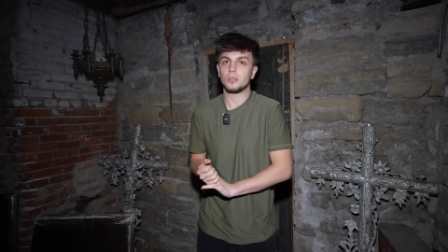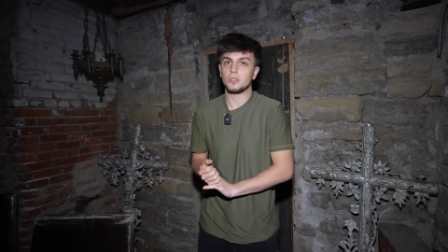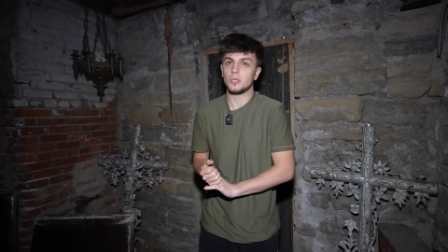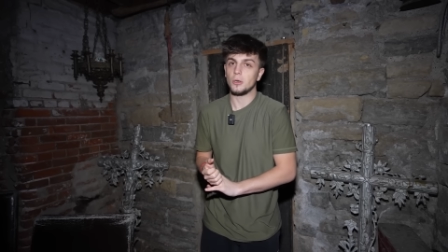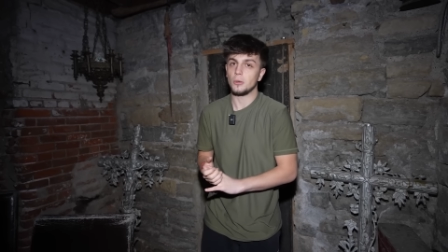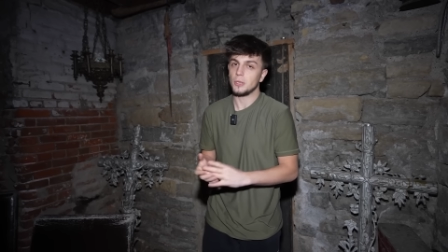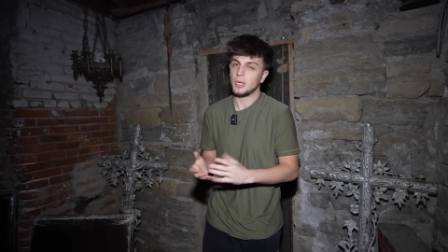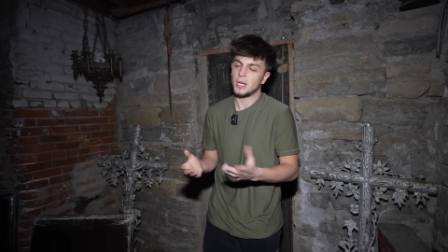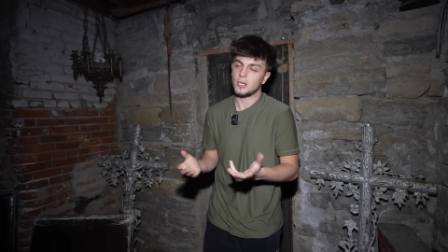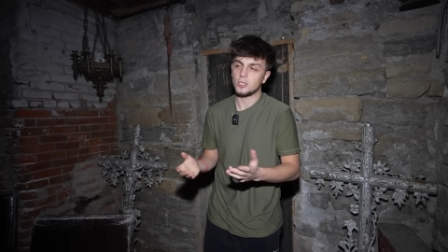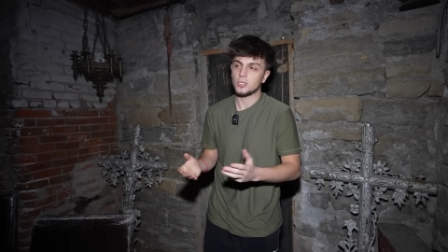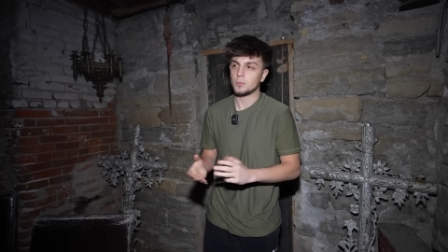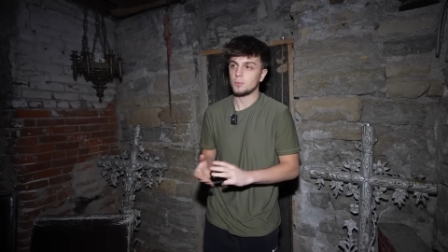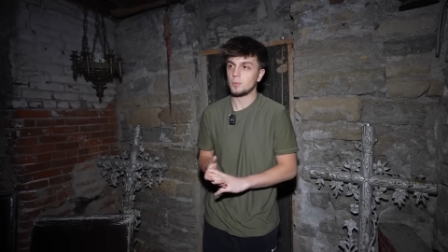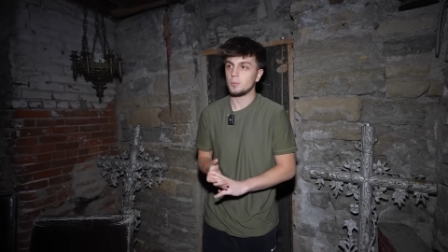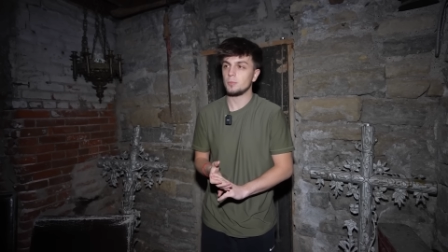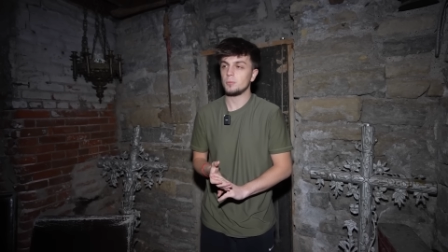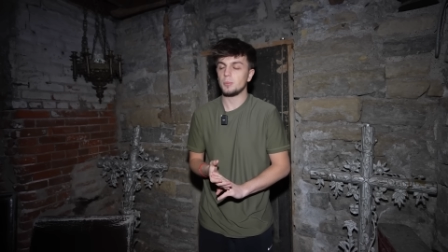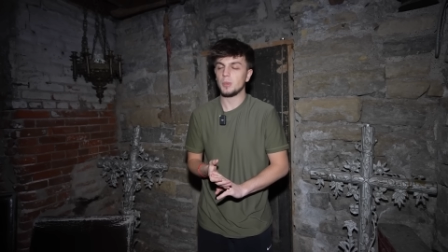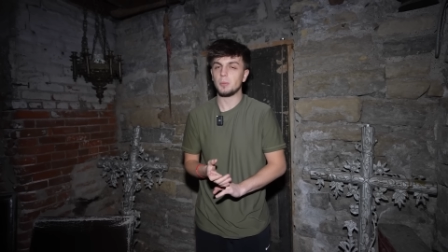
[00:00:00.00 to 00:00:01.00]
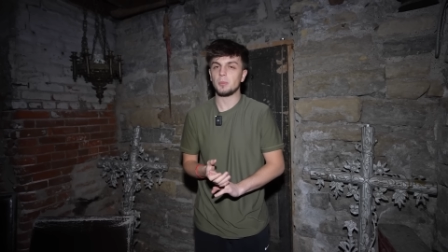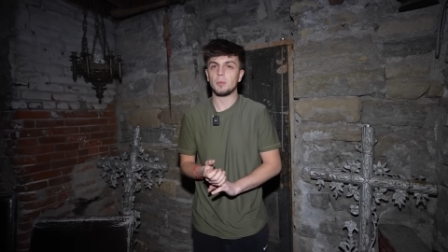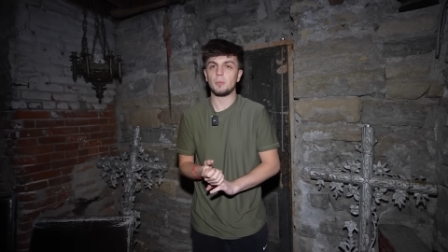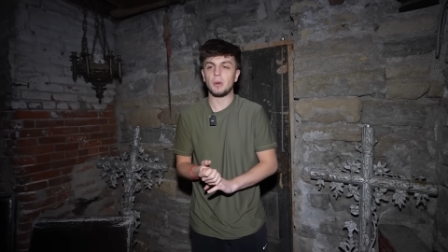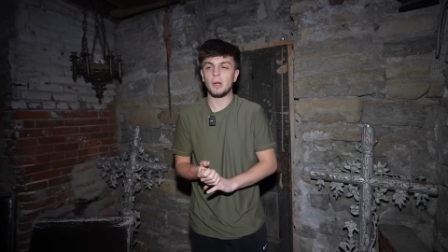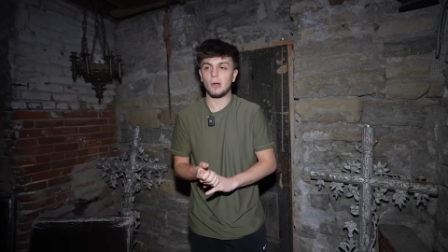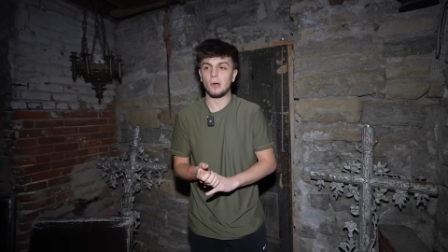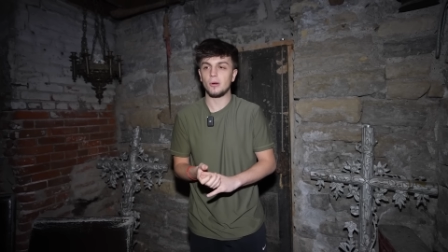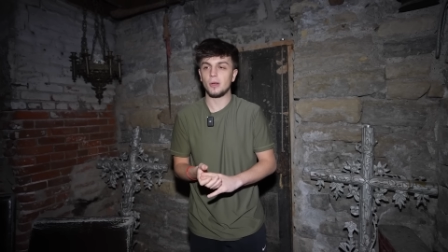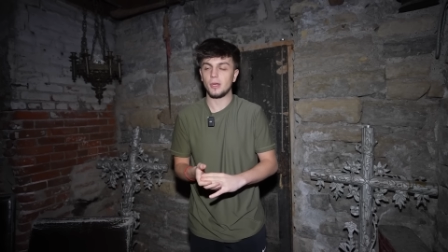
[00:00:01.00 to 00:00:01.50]
So yeah, just be
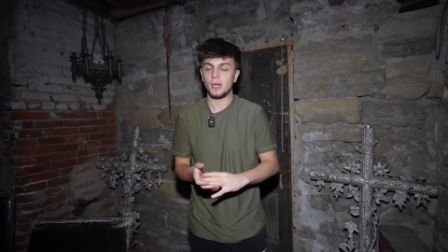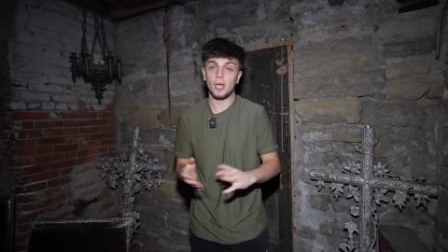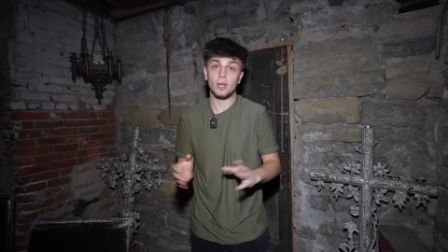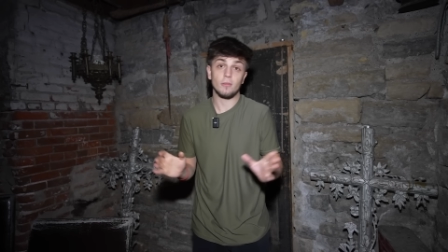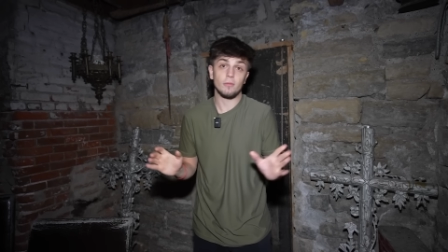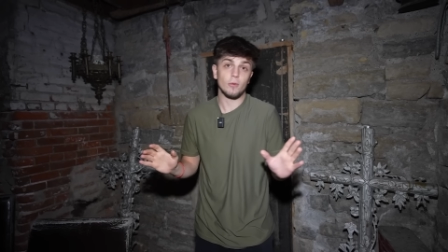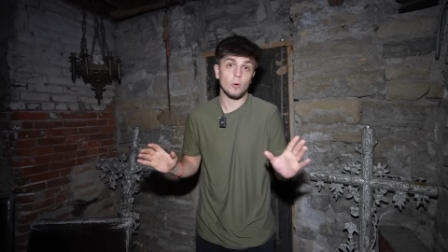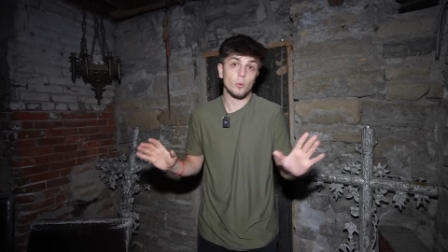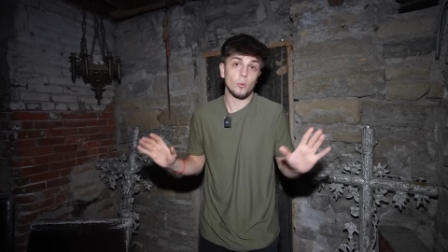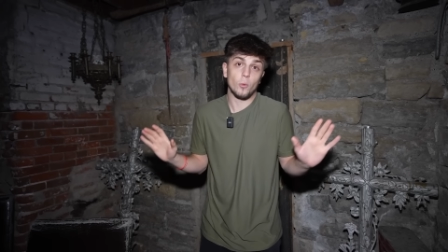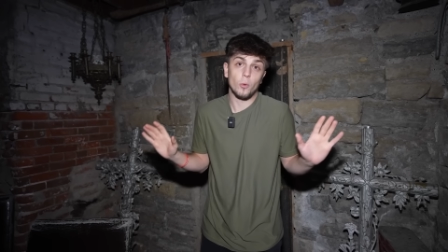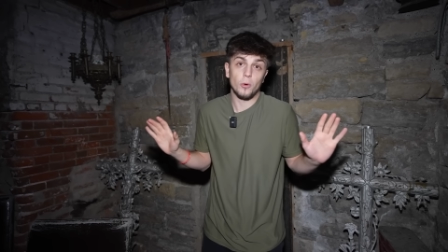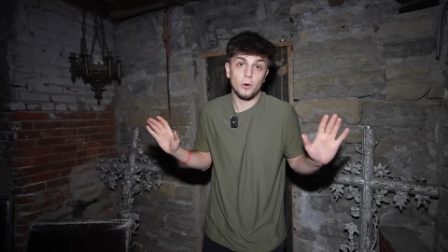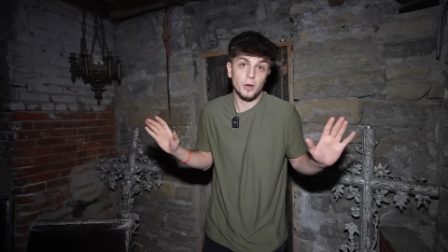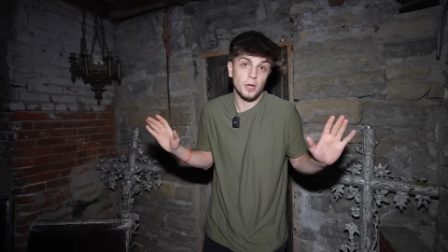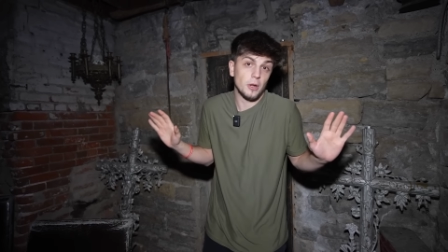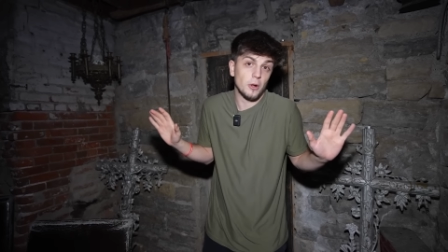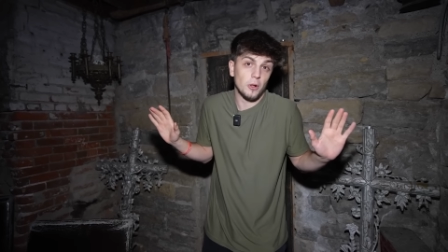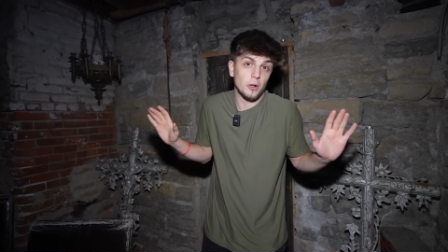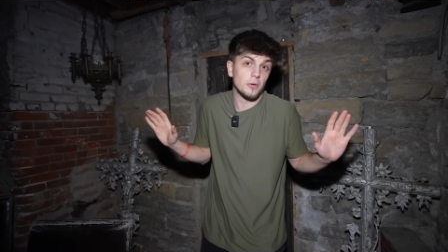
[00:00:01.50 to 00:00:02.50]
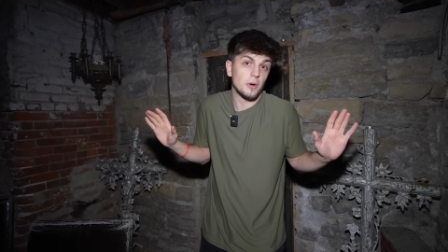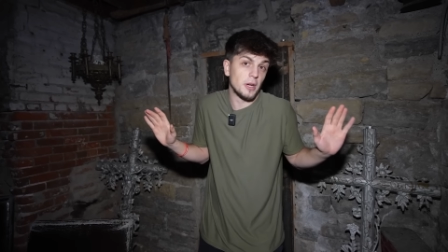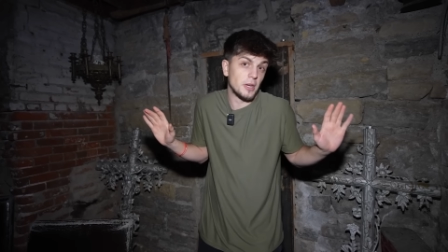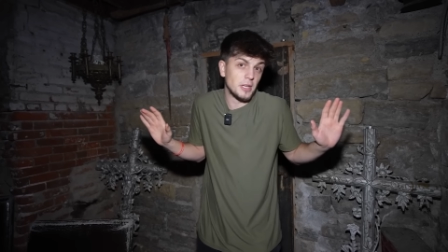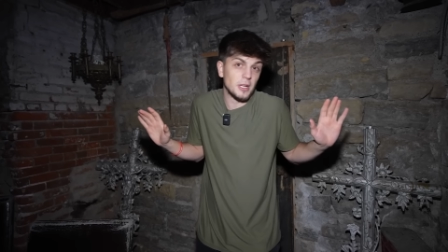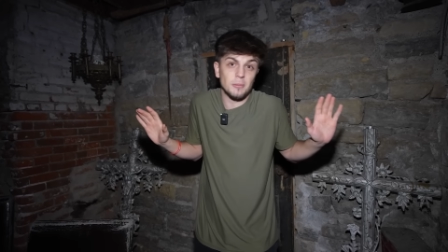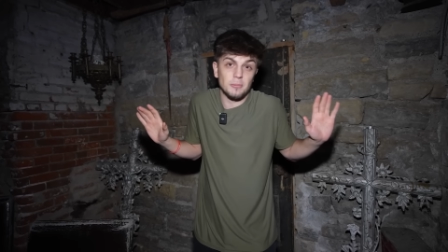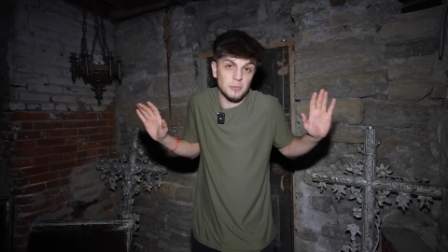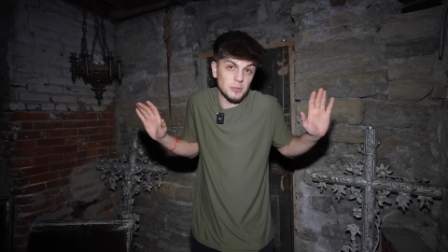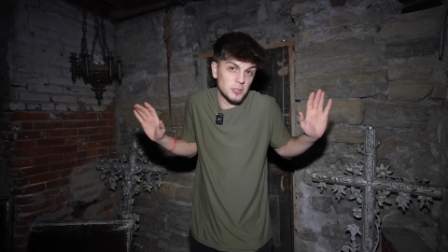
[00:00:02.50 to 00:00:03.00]
prepared, and headphone warning
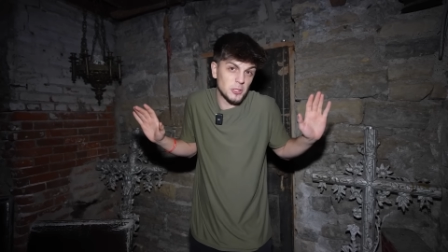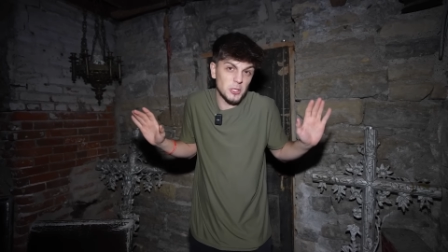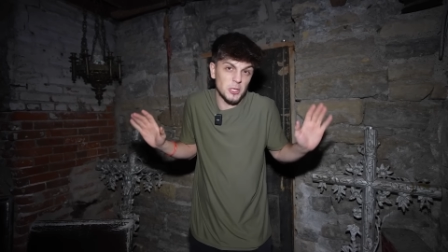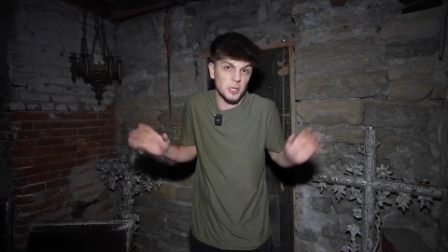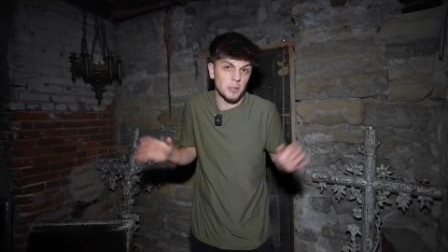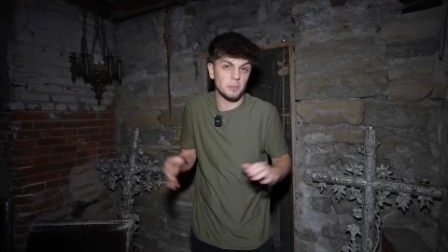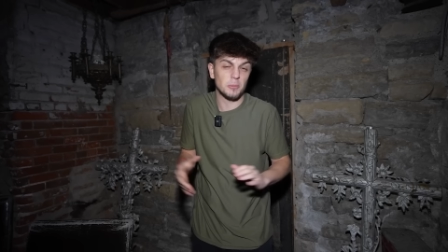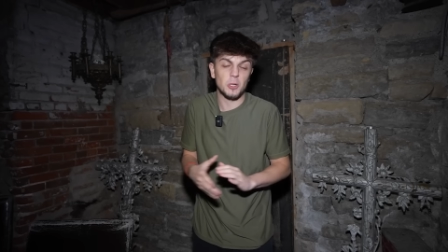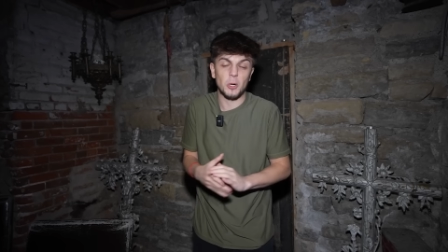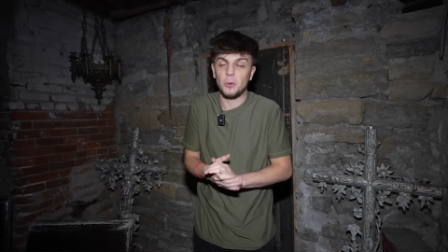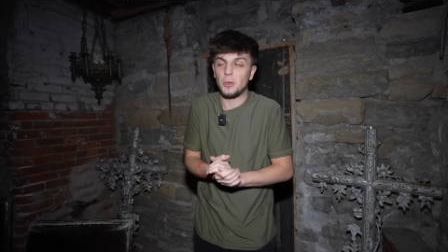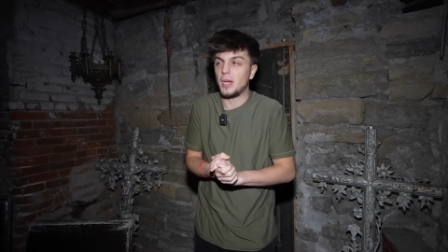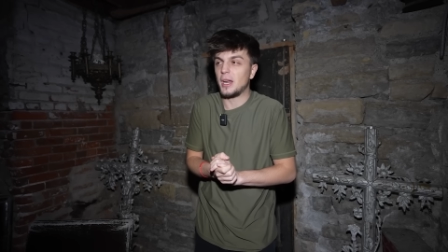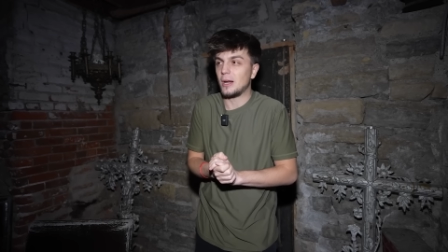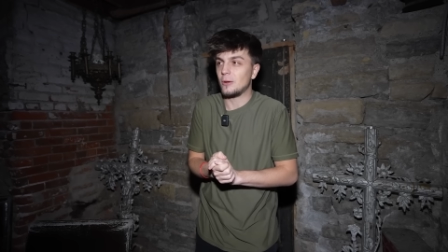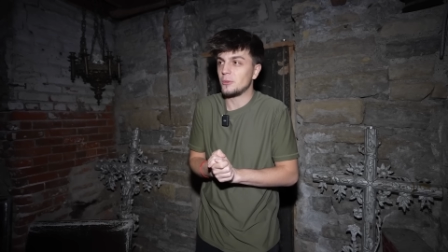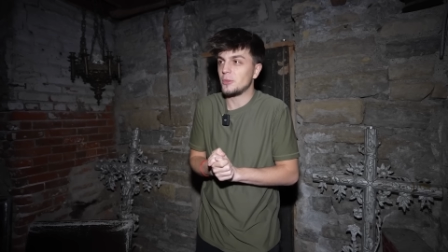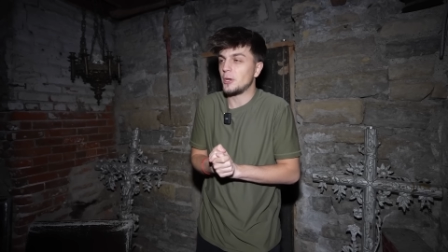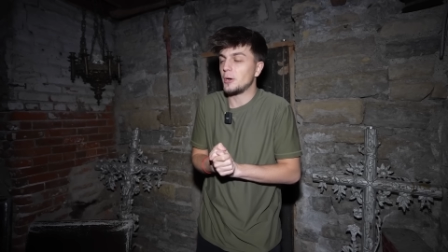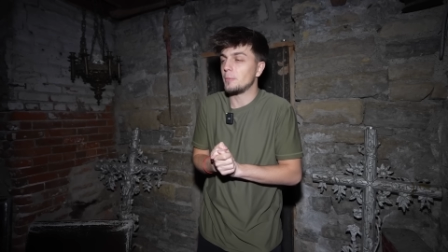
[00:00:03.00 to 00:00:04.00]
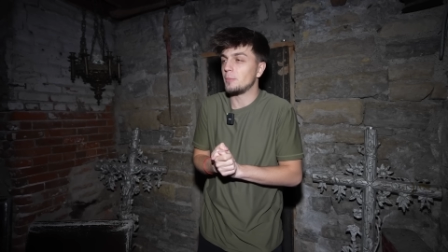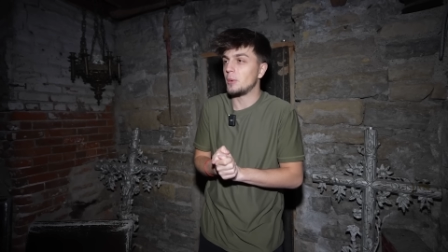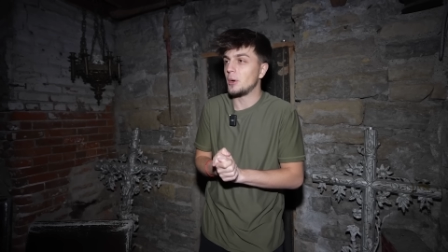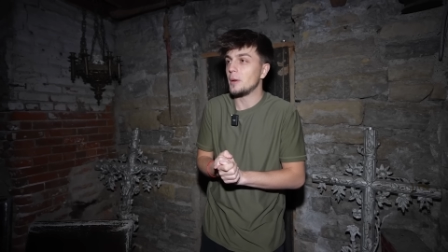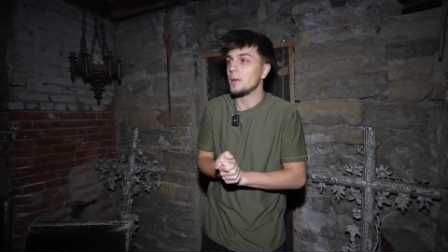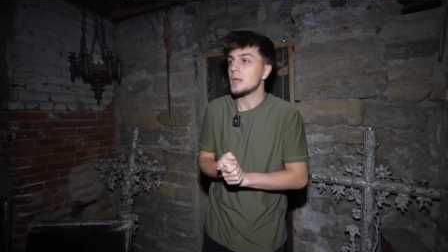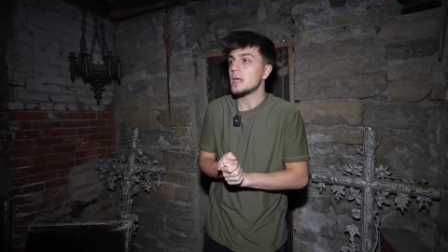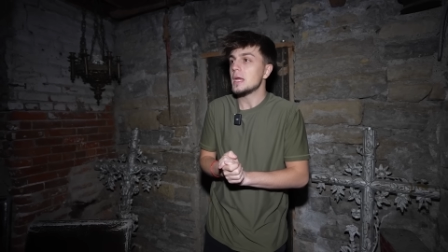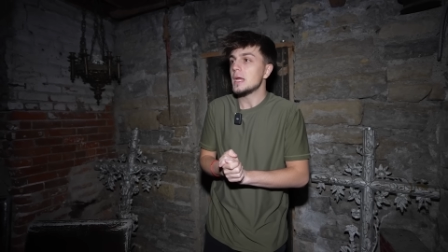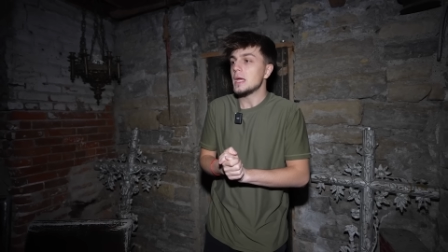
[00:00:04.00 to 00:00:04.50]
already. I'm just going to throw that out there,
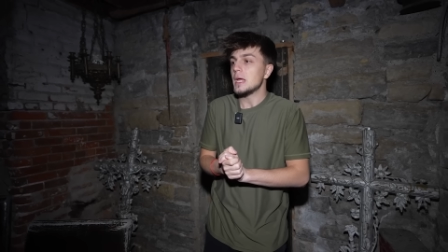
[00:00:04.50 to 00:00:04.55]
but...